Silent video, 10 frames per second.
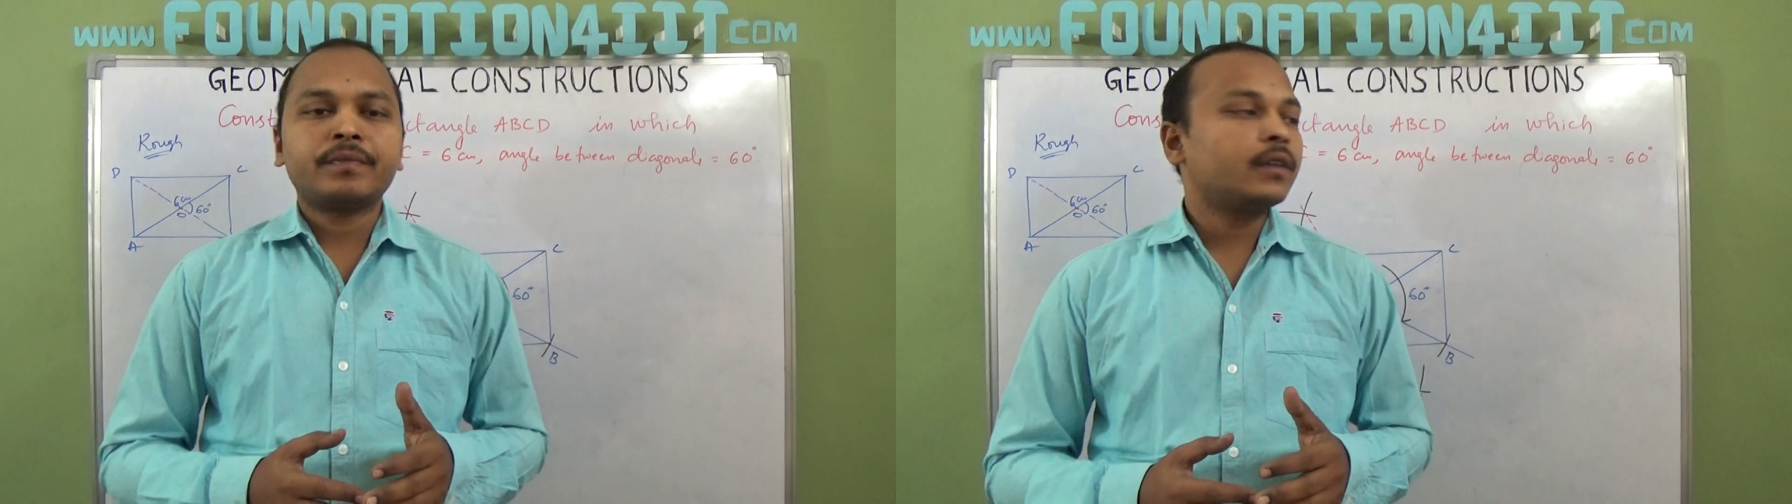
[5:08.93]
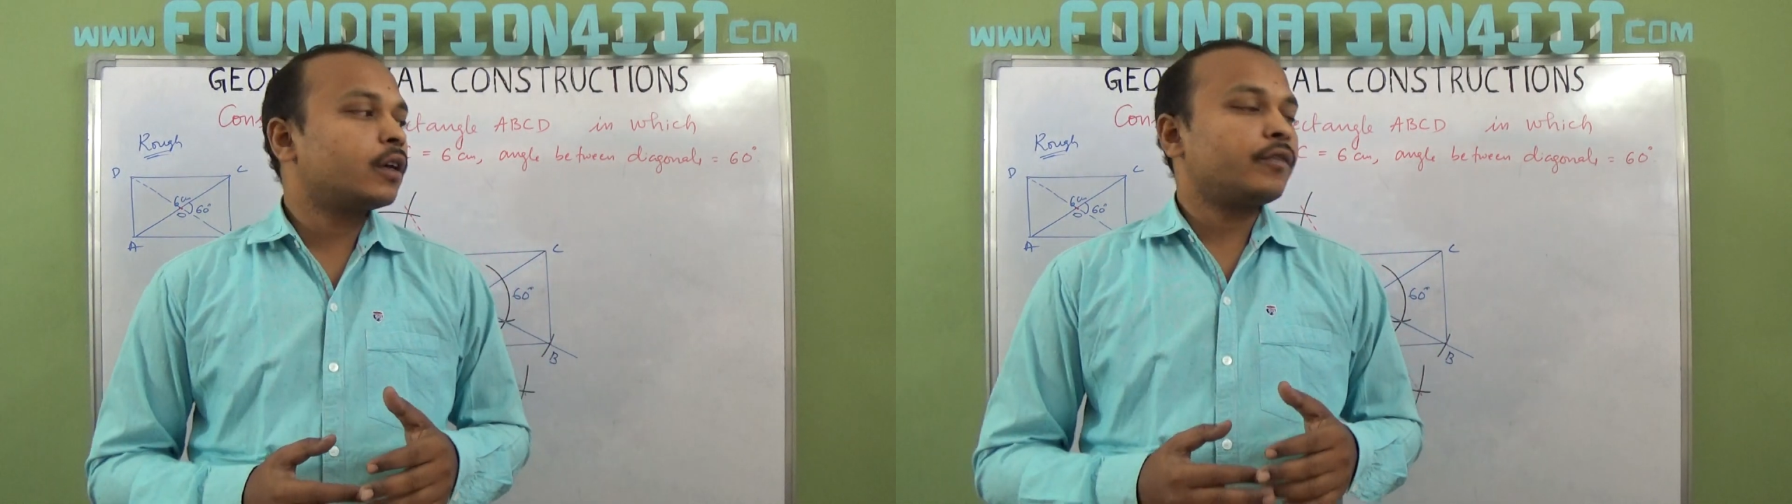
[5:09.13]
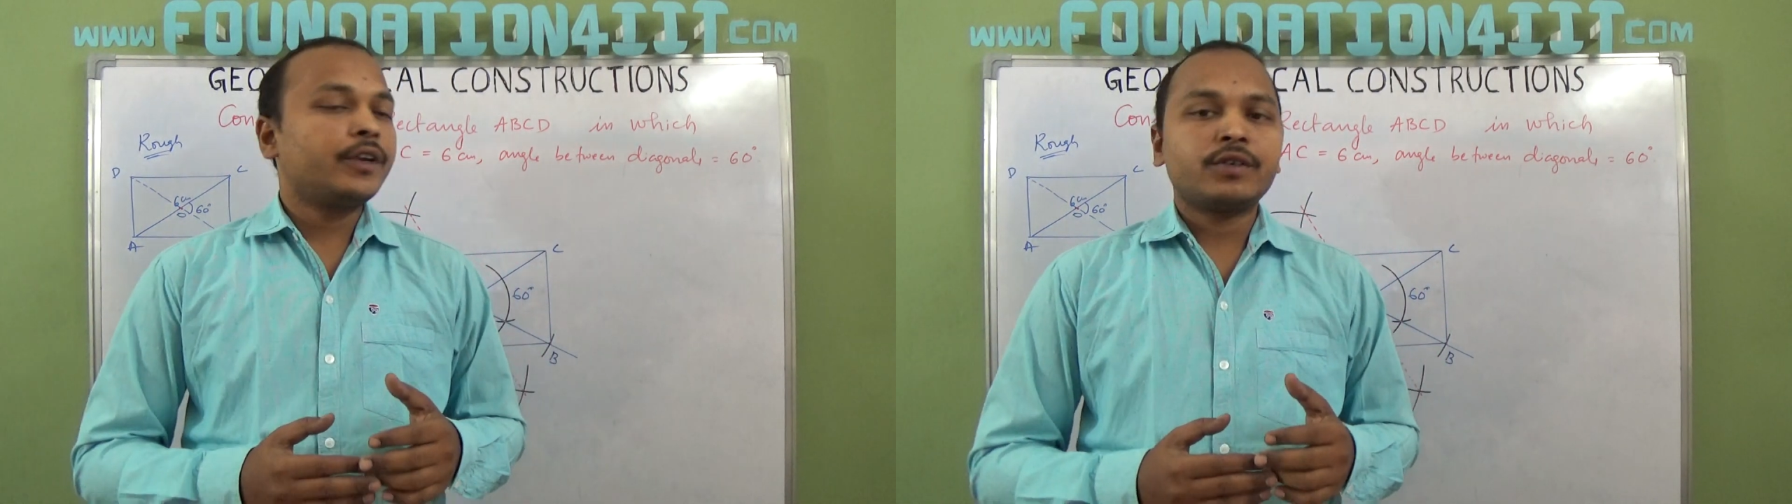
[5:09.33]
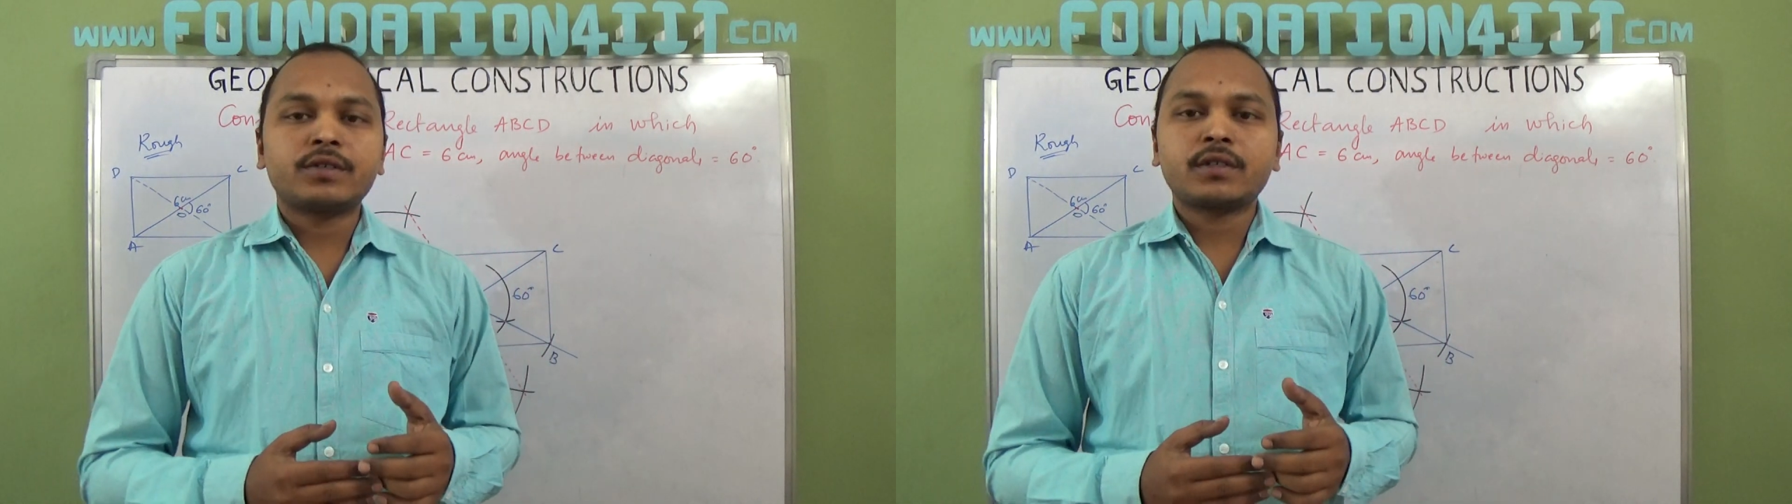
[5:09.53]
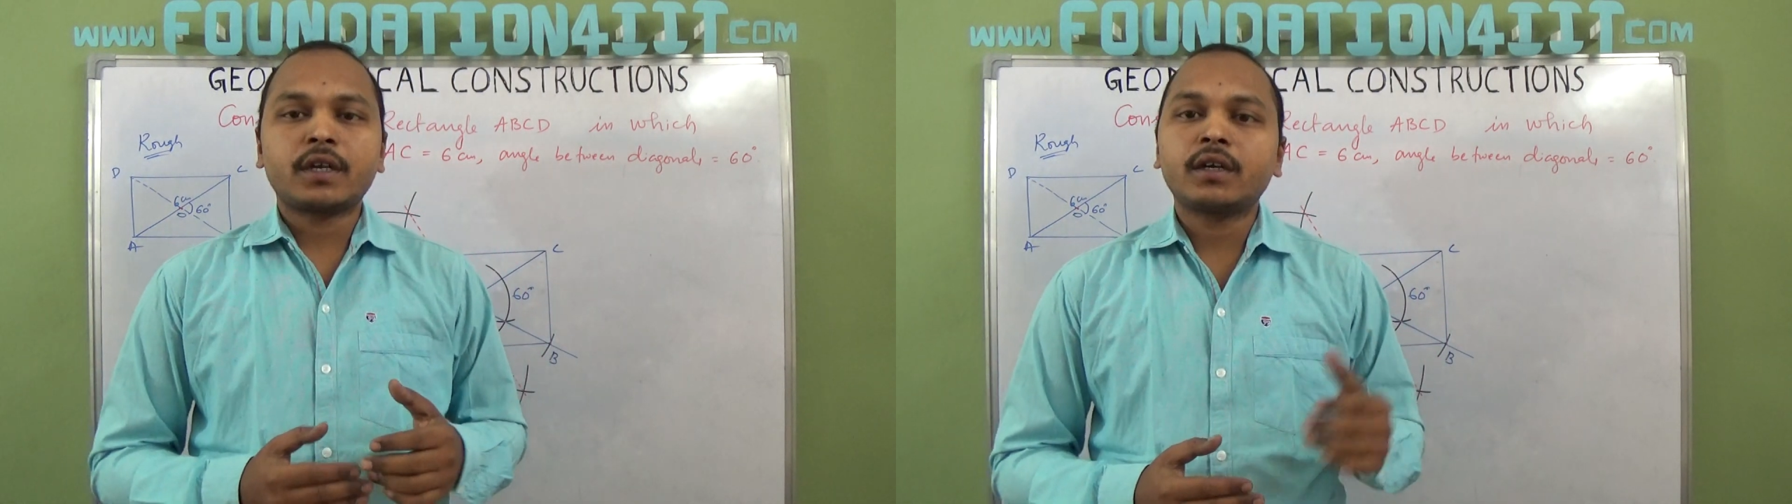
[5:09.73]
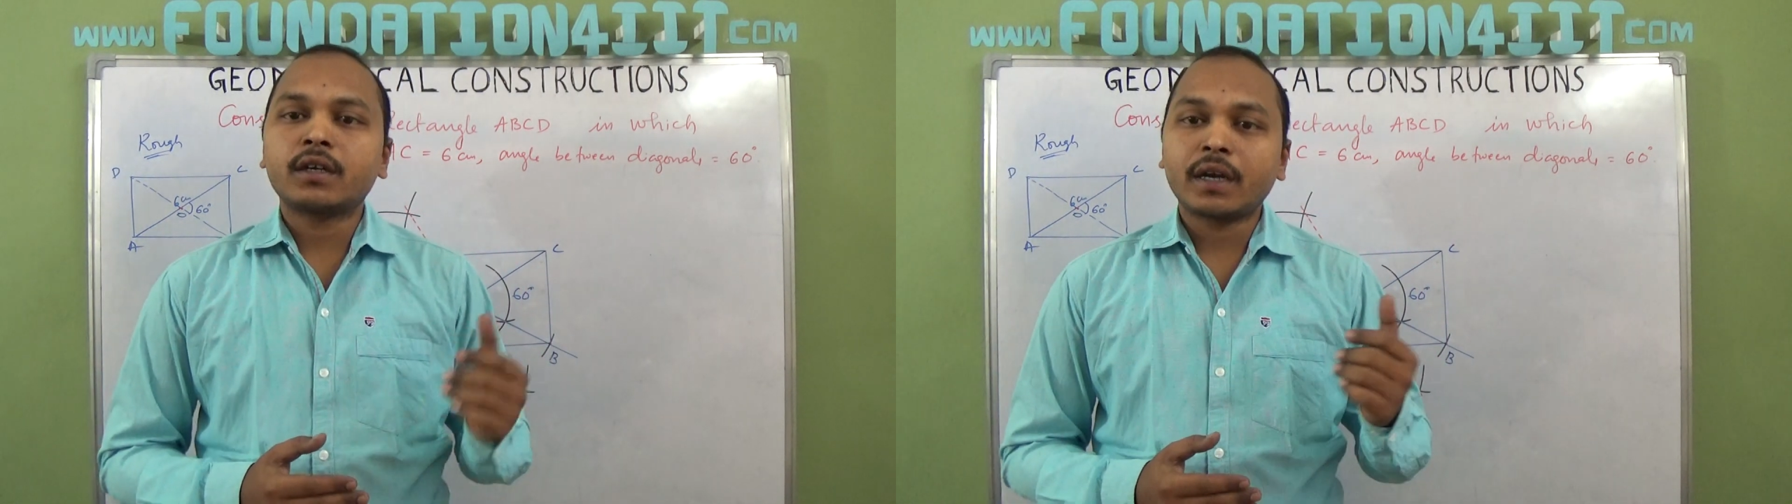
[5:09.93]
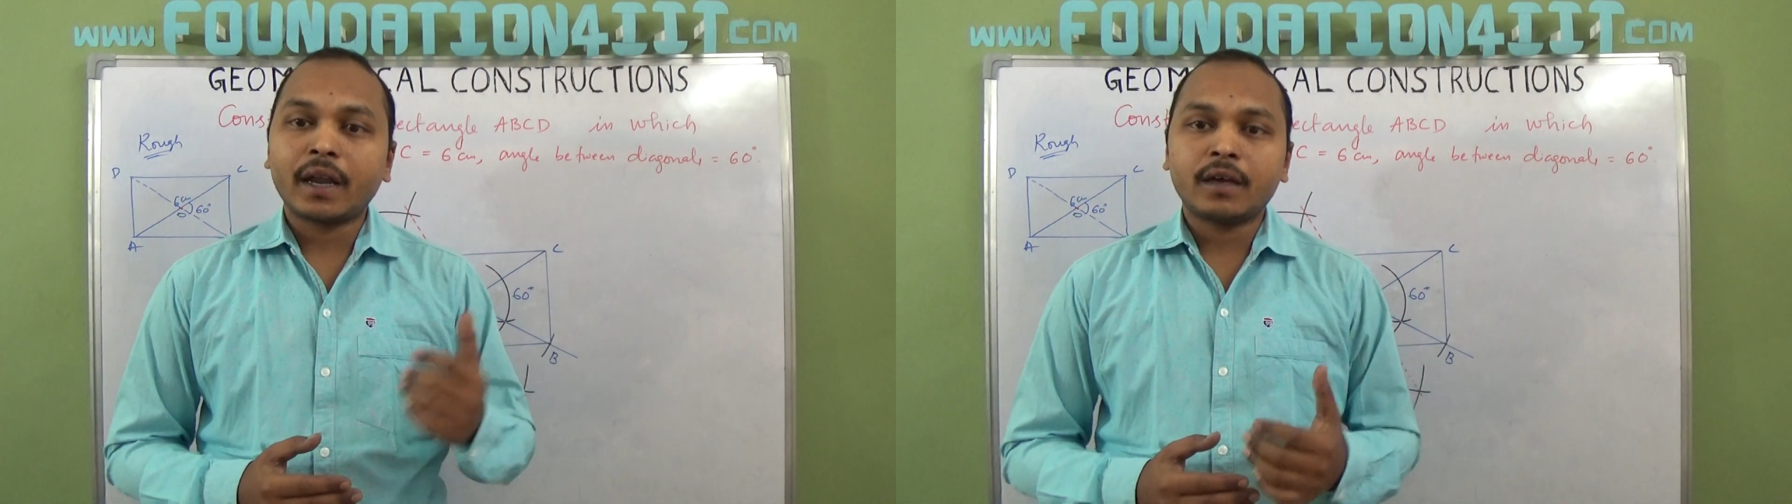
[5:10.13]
the videos and